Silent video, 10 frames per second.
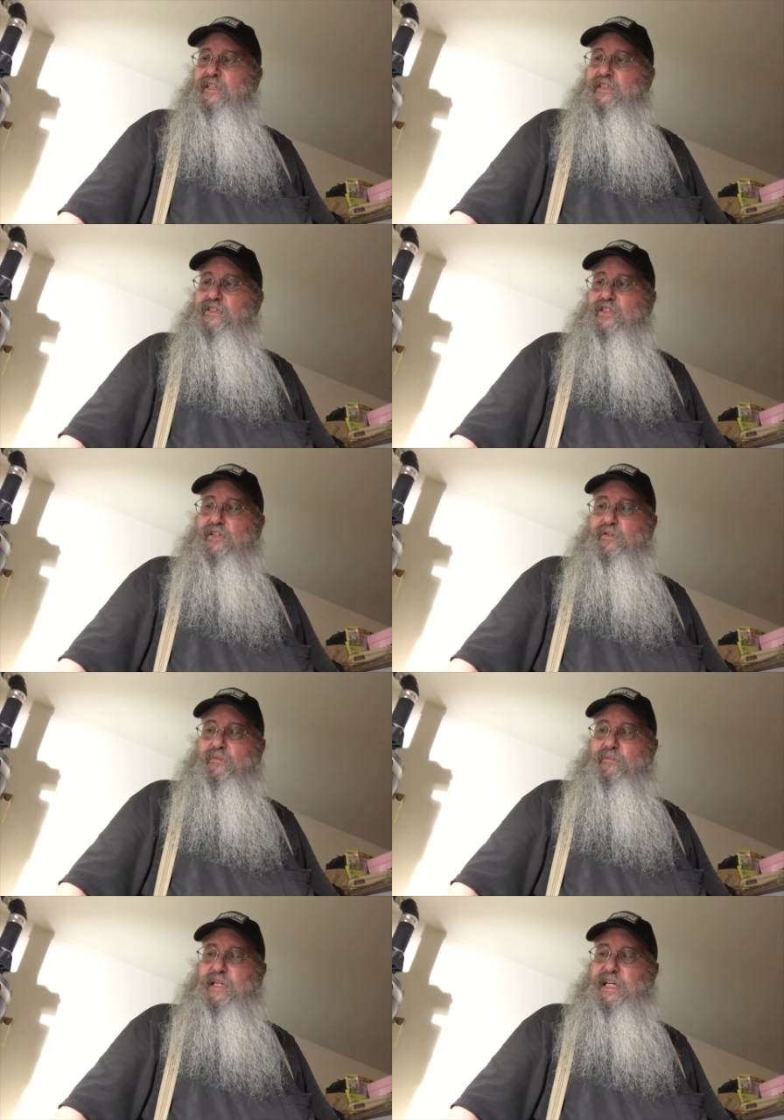So,
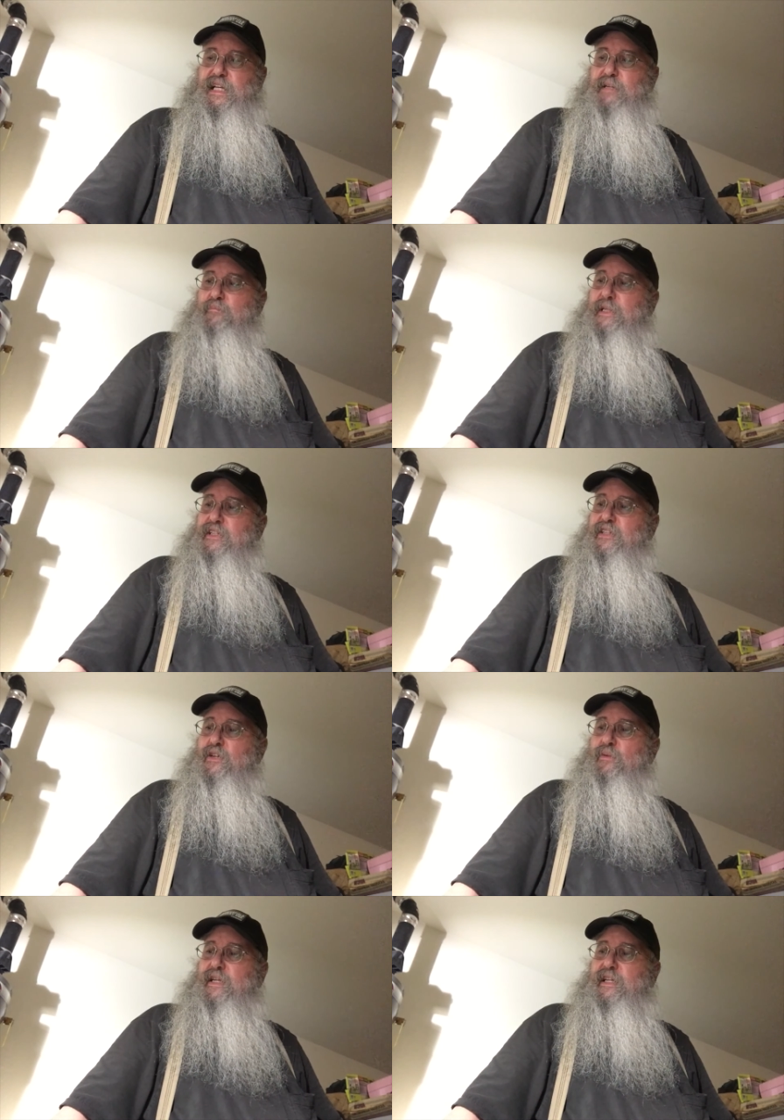but you
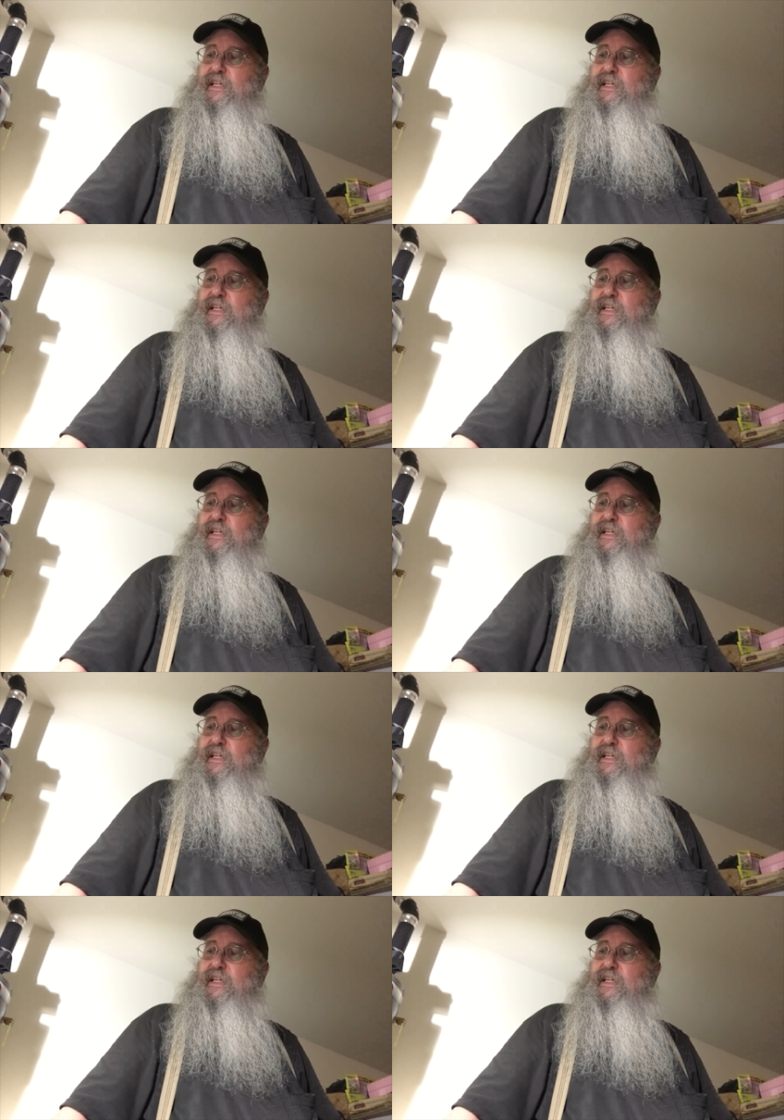know what?